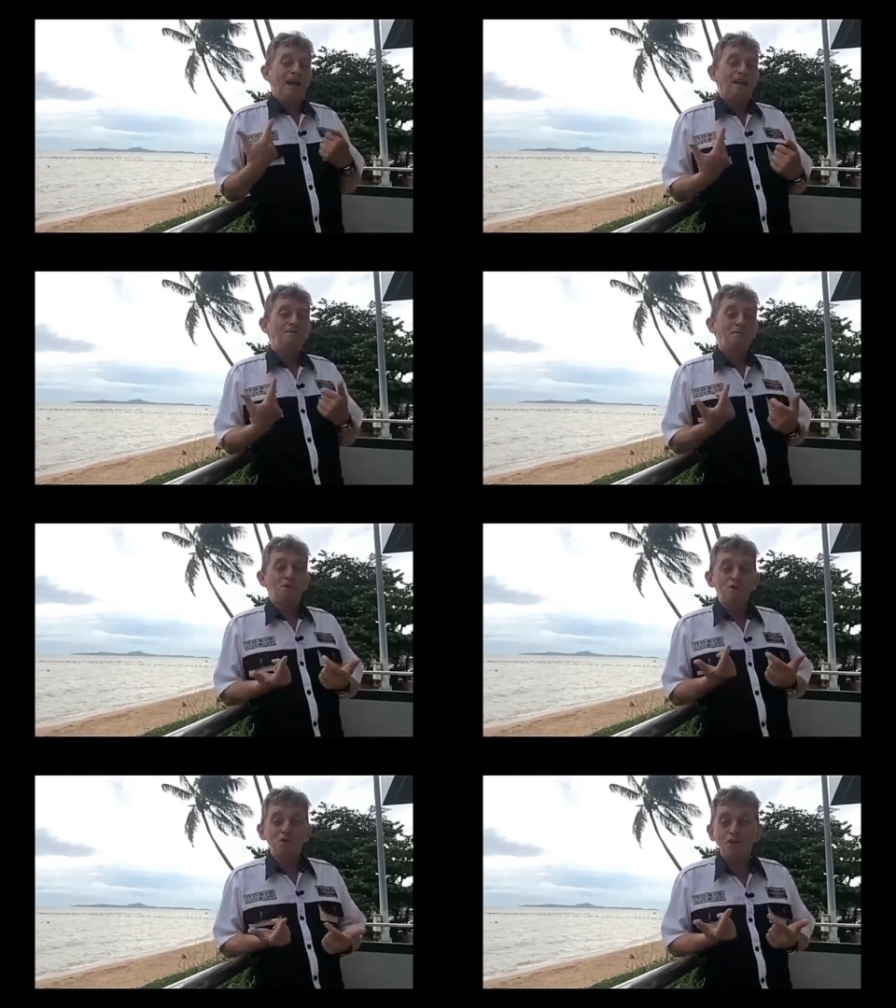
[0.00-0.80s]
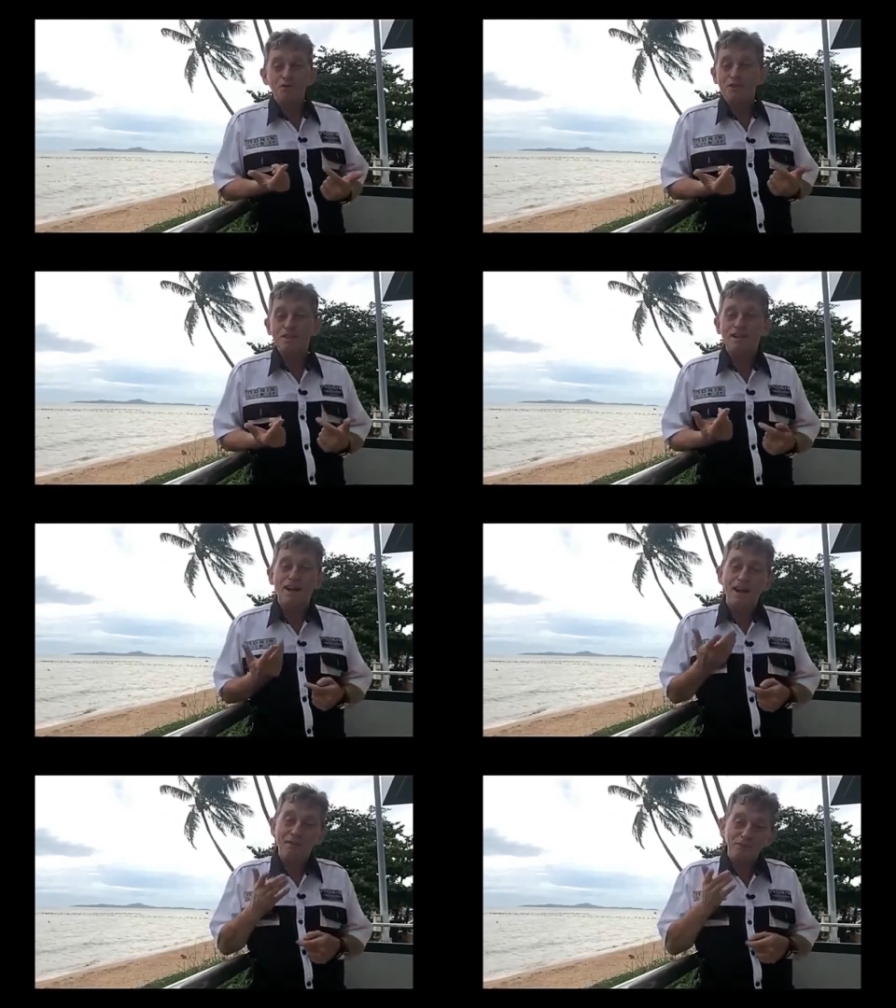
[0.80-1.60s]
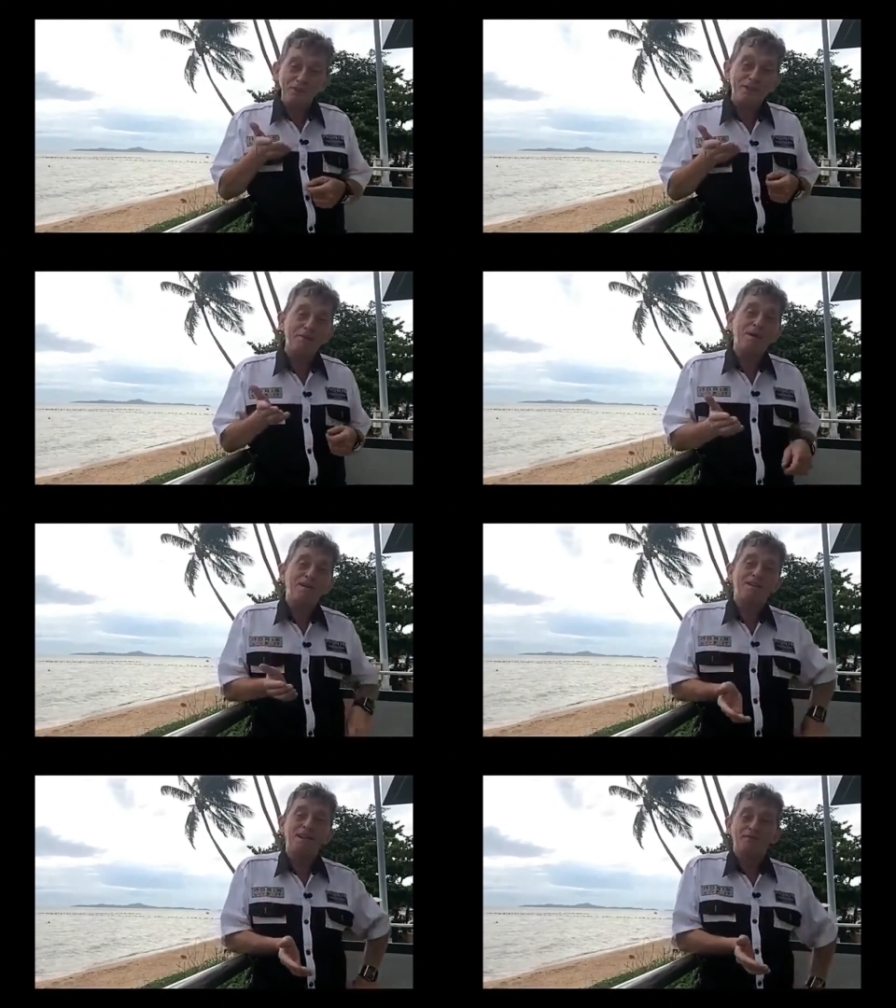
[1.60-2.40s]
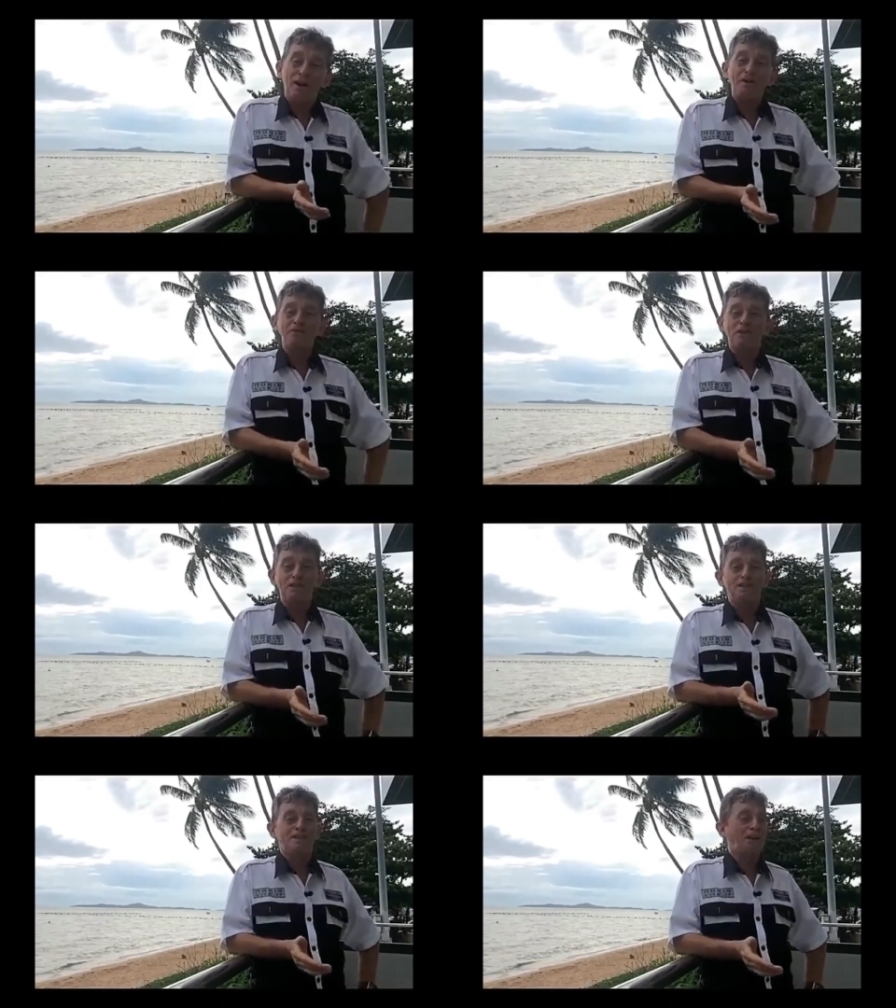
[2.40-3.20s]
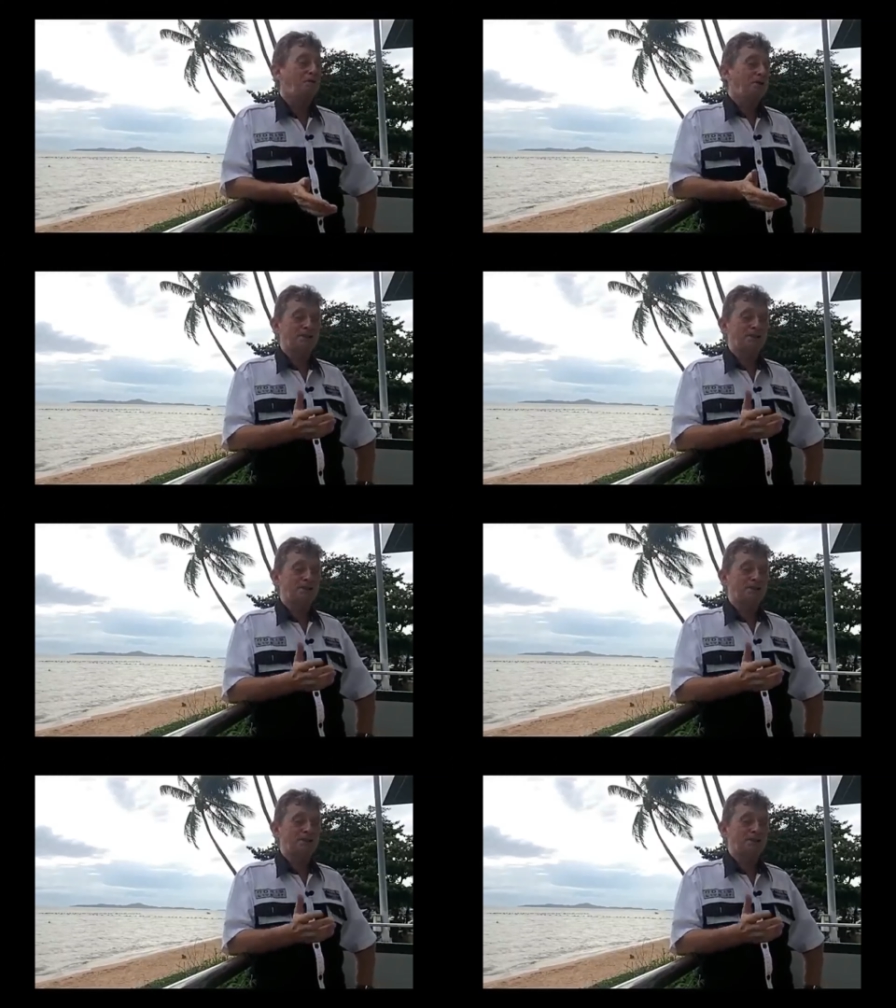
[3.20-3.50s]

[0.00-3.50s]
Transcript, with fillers: And most nervous is I have to see myself after this and I will